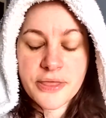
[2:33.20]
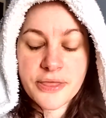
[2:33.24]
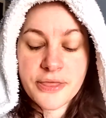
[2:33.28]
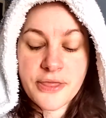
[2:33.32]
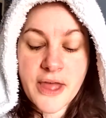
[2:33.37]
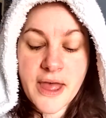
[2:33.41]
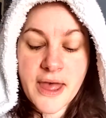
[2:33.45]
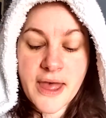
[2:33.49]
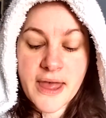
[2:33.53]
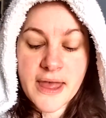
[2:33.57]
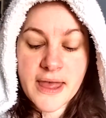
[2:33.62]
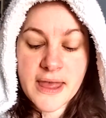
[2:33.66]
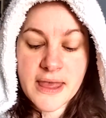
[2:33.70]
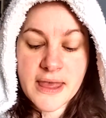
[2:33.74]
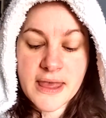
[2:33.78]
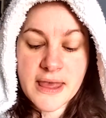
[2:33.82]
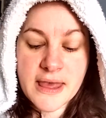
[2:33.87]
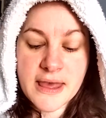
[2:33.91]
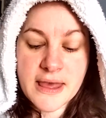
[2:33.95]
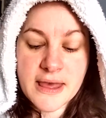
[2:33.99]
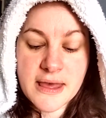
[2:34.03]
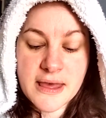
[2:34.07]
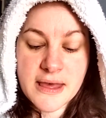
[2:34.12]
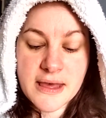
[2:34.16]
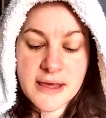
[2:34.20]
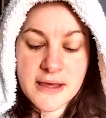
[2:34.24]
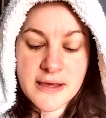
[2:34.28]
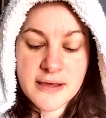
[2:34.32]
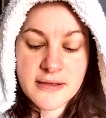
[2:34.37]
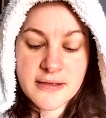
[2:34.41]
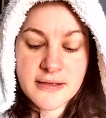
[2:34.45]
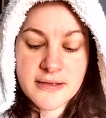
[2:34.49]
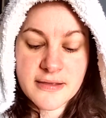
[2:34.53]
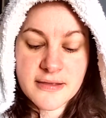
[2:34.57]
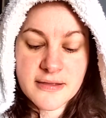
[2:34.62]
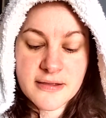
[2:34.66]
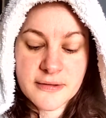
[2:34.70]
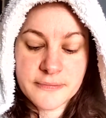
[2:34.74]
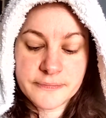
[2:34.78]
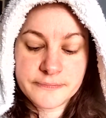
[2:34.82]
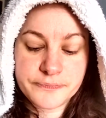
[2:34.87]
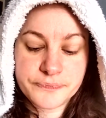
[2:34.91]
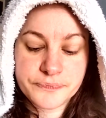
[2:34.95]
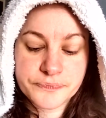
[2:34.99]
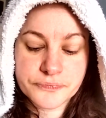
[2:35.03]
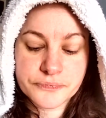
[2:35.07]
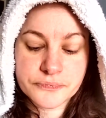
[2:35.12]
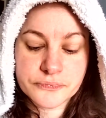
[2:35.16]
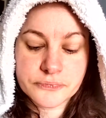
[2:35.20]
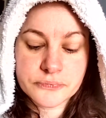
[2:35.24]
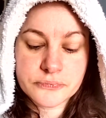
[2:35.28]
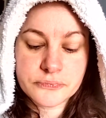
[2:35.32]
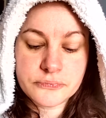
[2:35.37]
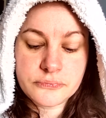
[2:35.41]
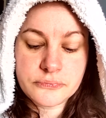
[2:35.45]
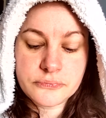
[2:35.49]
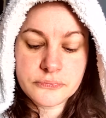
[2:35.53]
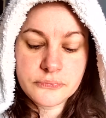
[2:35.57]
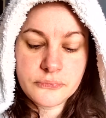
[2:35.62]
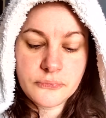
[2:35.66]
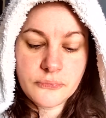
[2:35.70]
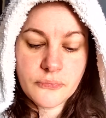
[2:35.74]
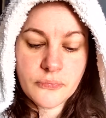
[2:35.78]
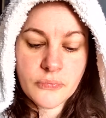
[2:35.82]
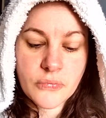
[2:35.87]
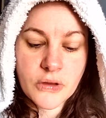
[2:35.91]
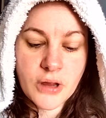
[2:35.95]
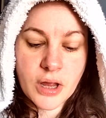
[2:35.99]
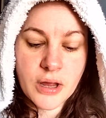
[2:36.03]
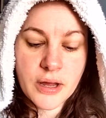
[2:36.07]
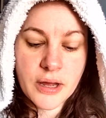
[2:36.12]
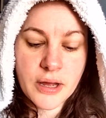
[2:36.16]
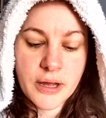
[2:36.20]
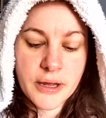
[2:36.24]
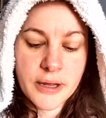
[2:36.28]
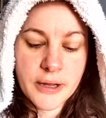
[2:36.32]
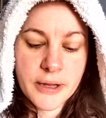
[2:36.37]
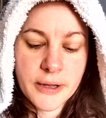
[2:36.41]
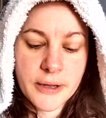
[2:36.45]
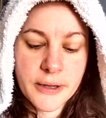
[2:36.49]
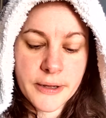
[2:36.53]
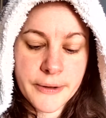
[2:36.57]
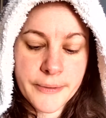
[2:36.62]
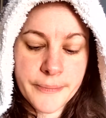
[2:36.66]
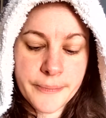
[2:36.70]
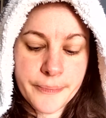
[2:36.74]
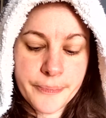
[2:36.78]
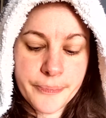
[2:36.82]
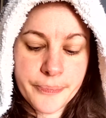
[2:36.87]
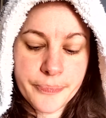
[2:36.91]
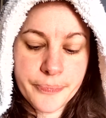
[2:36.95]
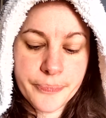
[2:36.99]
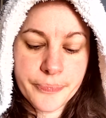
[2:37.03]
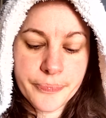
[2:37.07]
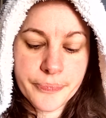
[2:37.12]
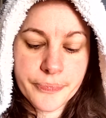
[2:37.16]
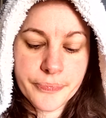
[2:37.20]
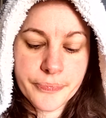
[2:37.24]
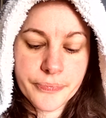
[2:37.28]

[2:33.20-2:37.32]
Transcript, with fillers: There is um,